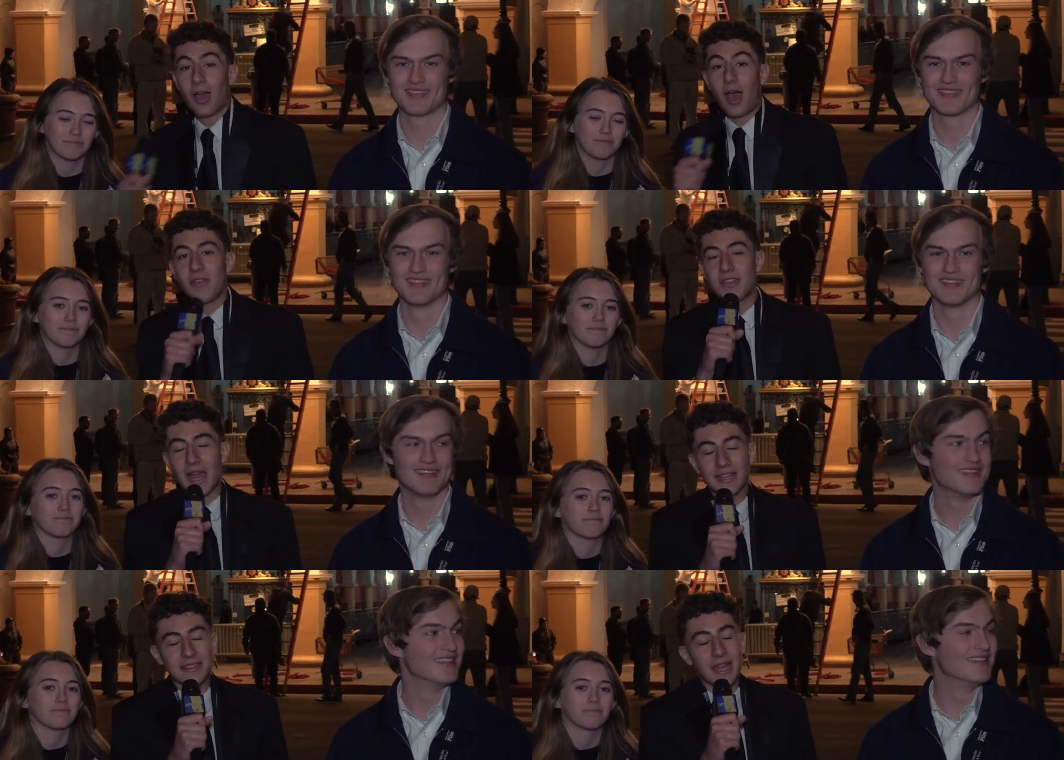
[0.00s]
Speaker 1: On the
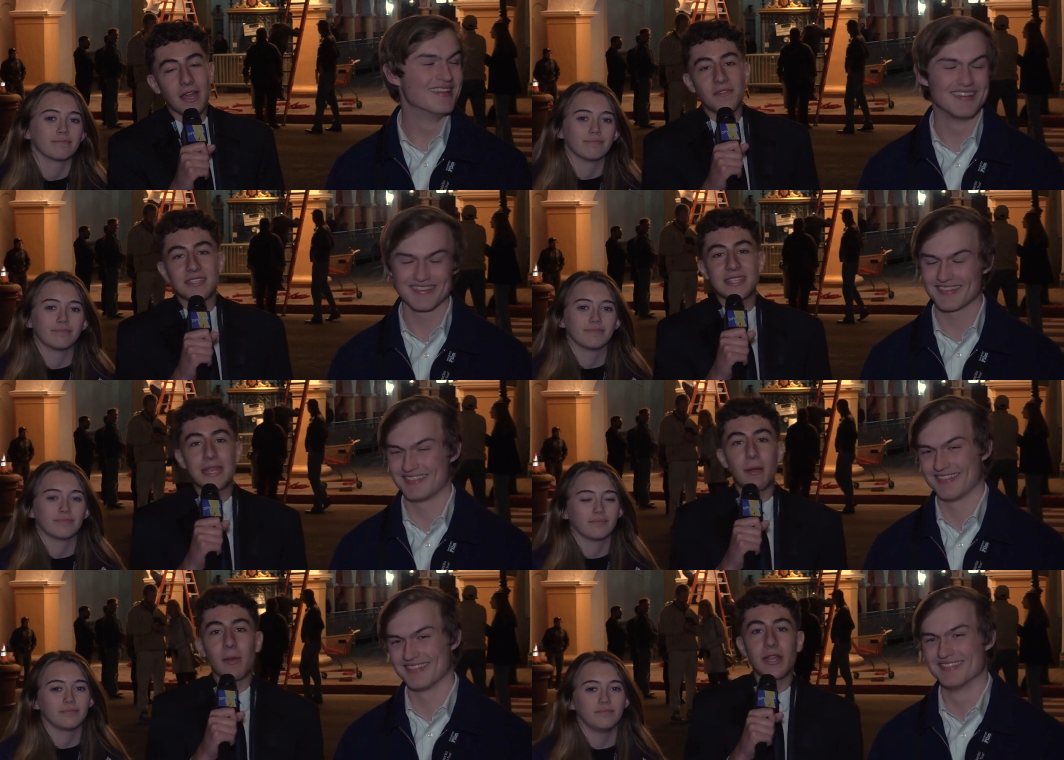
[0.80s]
ninth night of the
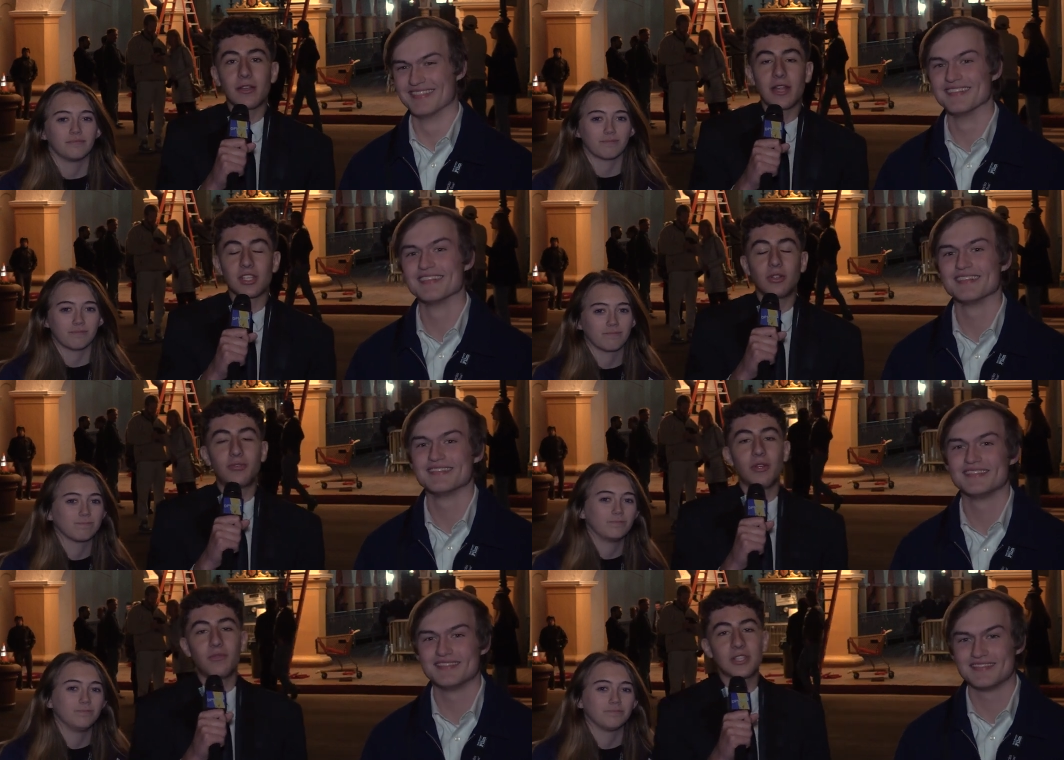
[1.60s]
Santa Barbara International
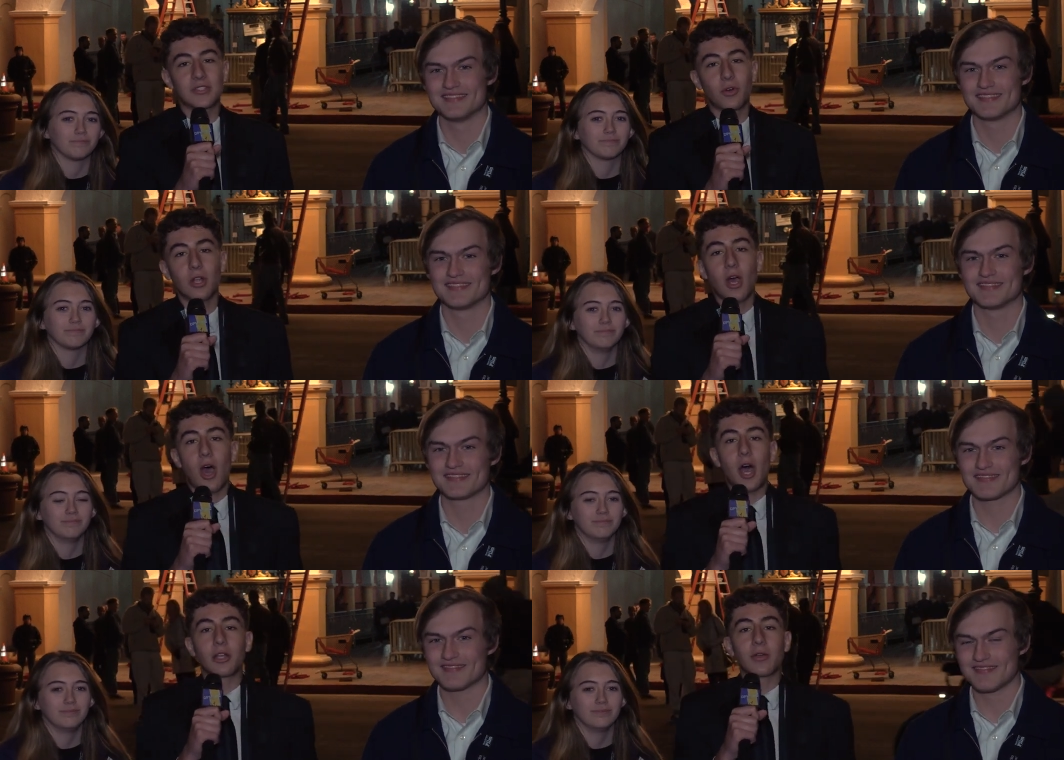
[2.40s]
Film Festival,
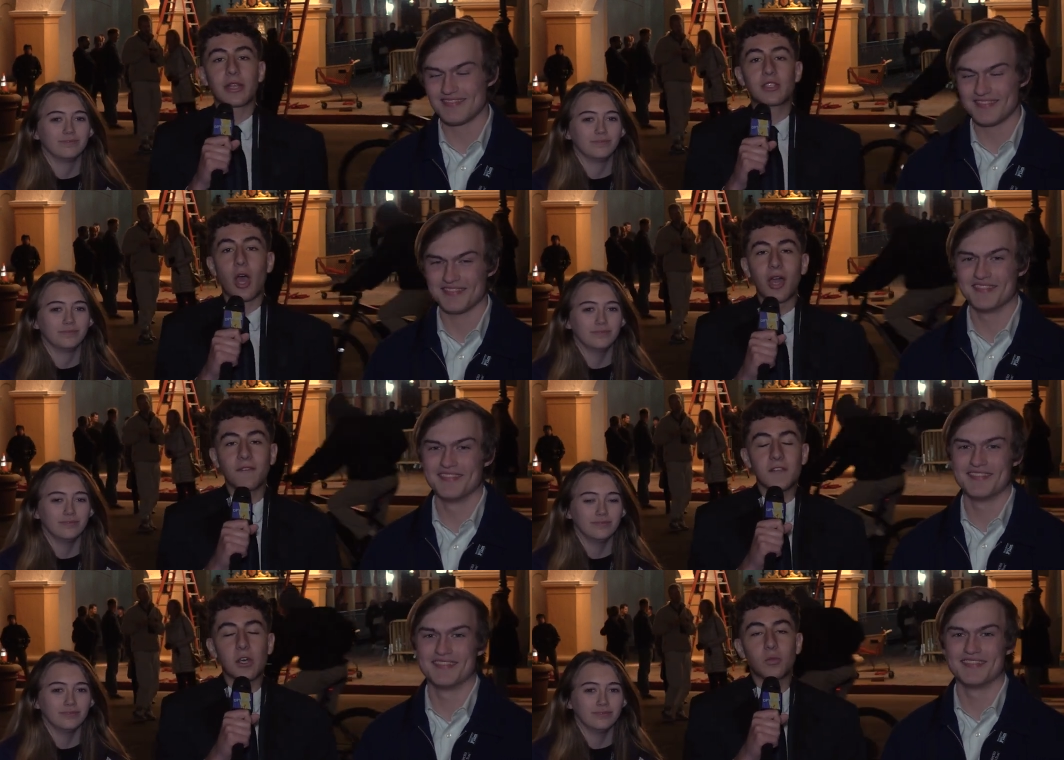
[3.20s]
honoring Todd
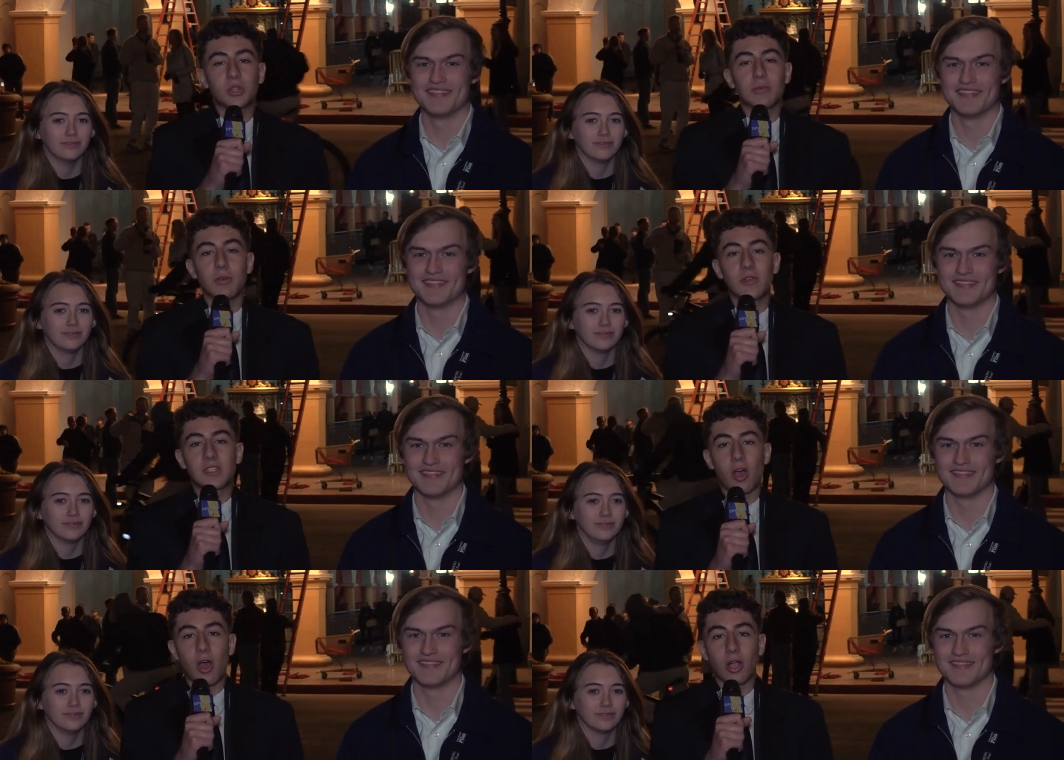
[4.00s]
Field with the movie
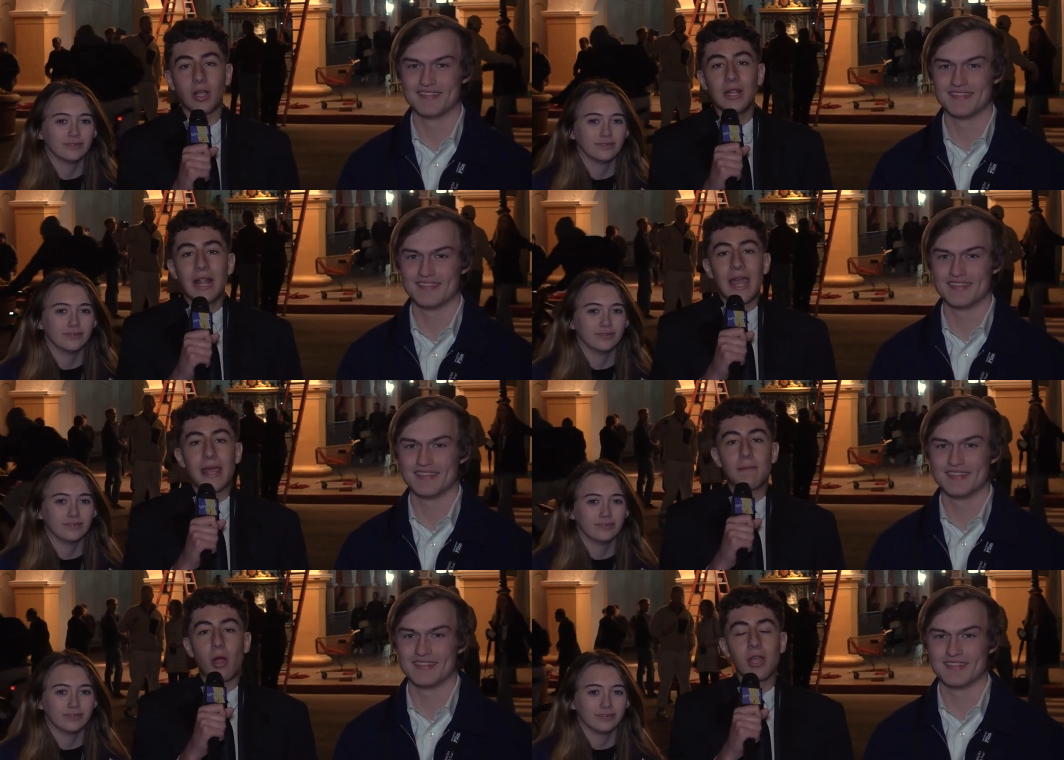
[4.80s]
Tar
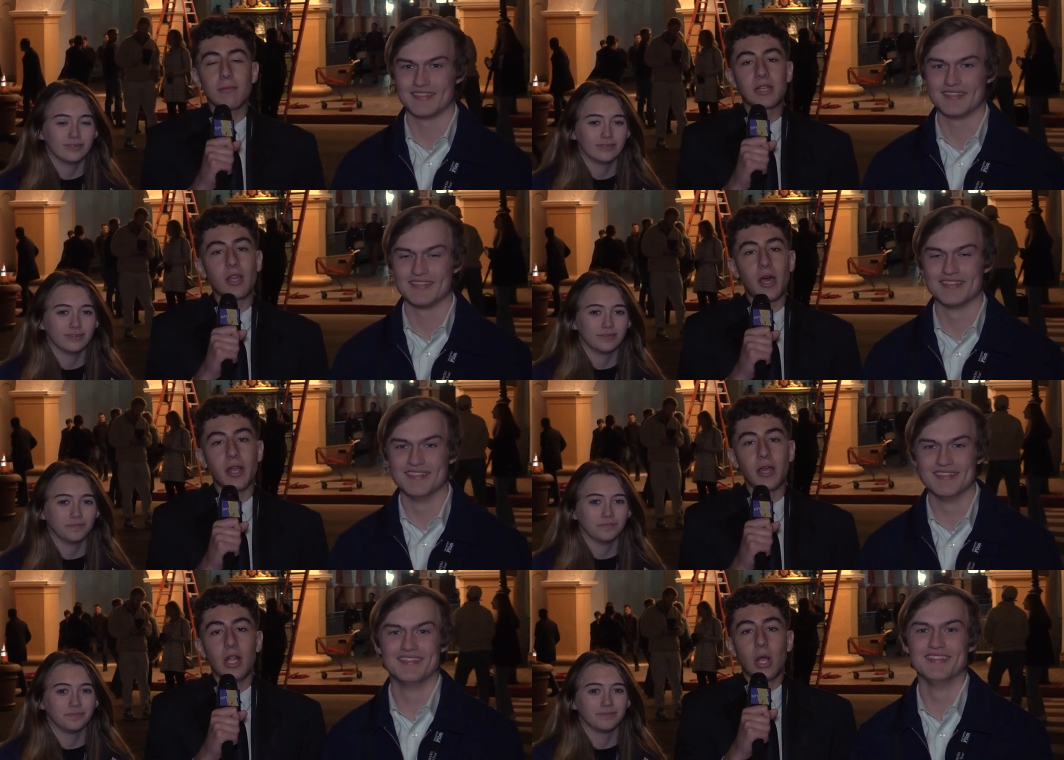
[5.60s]
and Martin
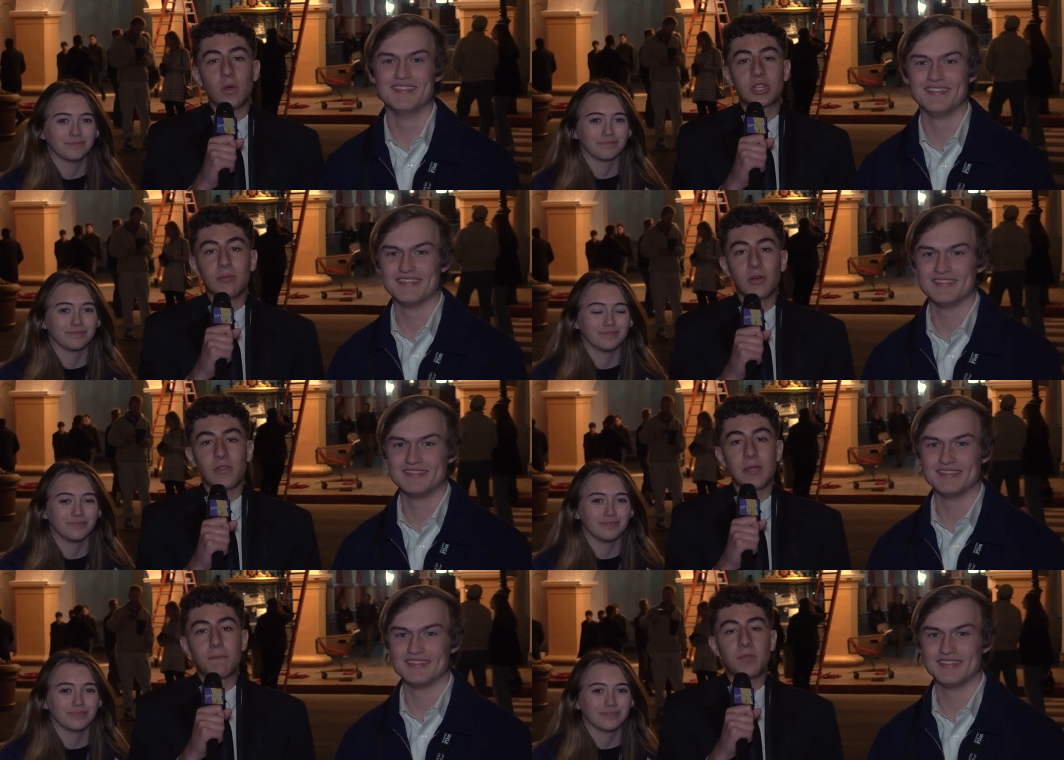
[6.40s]
McDonagh with the
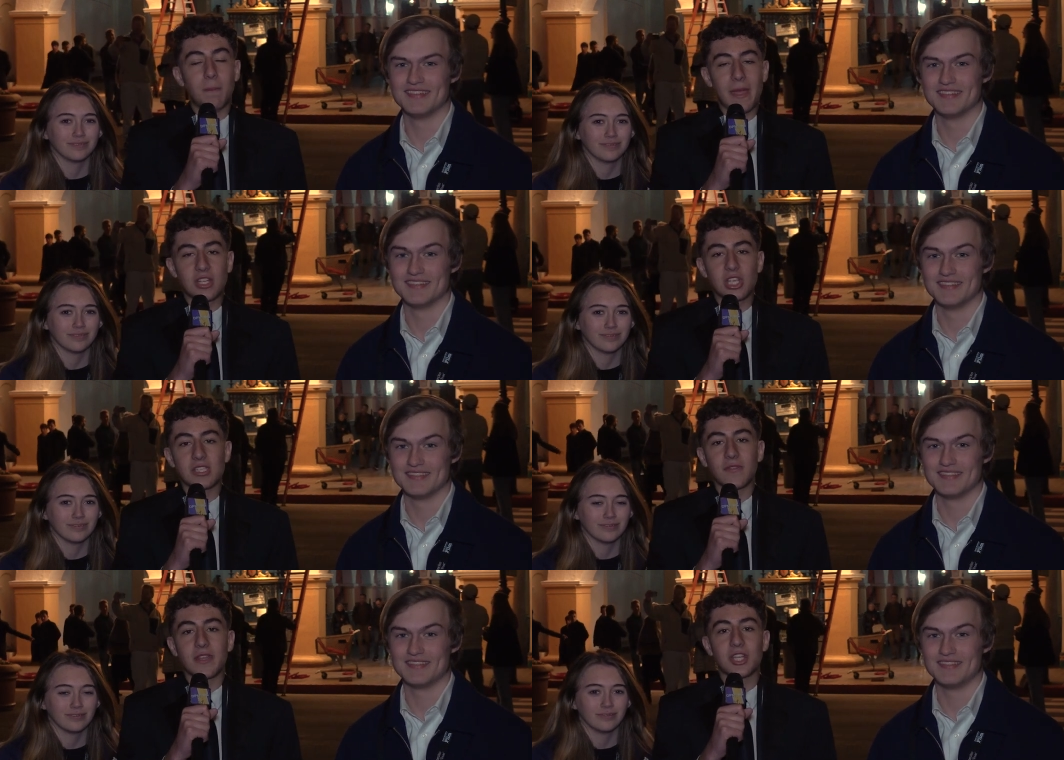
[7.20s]
movie The
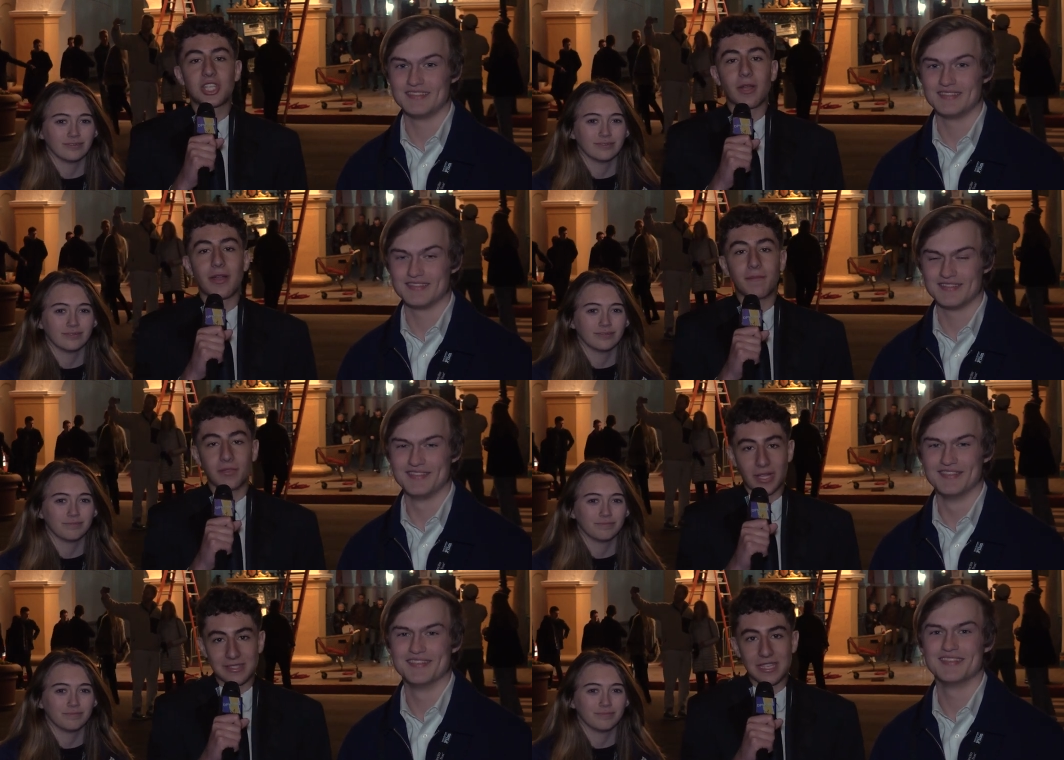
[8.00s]
Banshees of Inisherin.
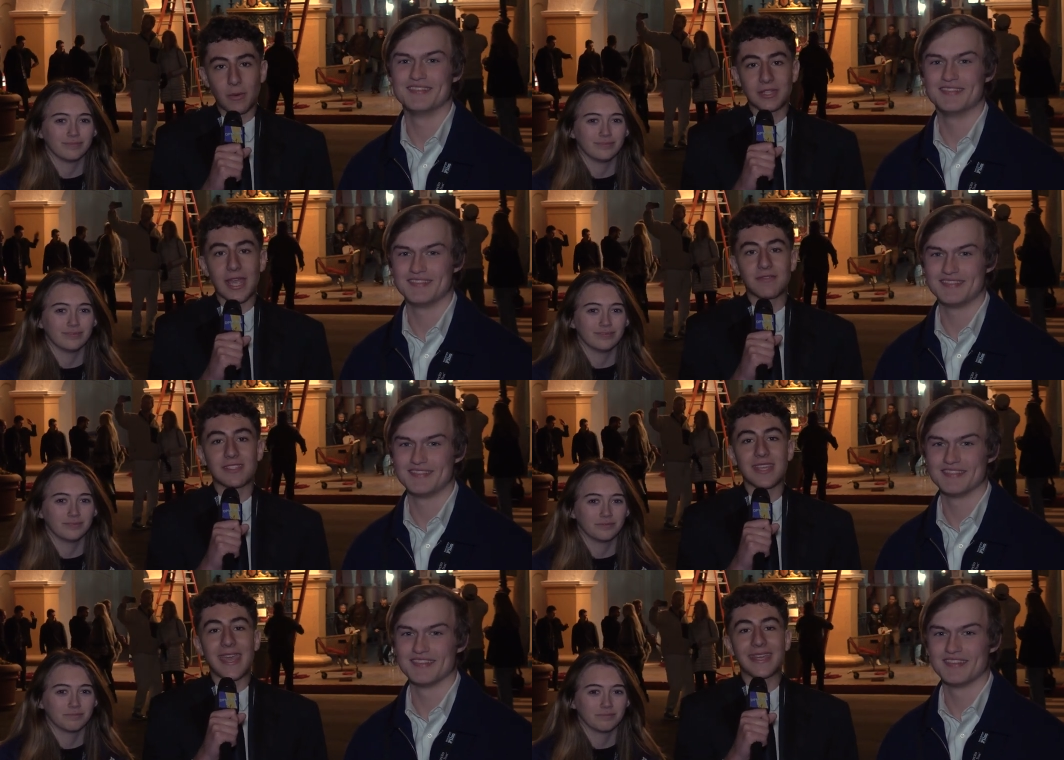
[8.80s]
Let's see what they have to
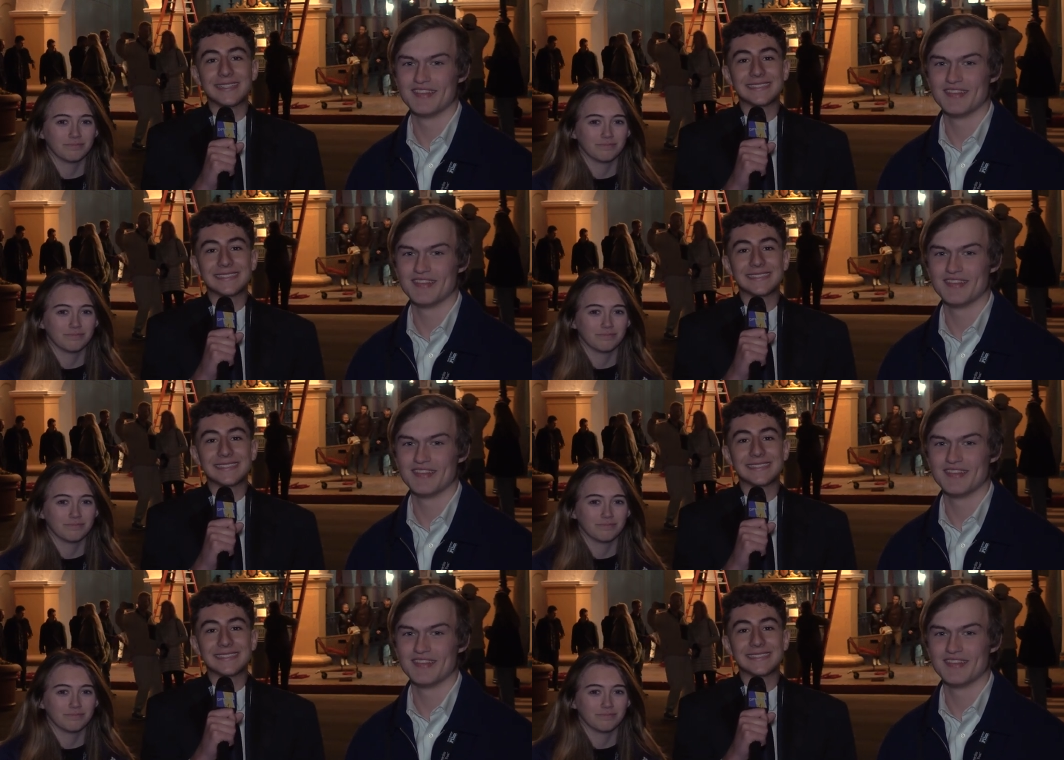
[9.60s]
say.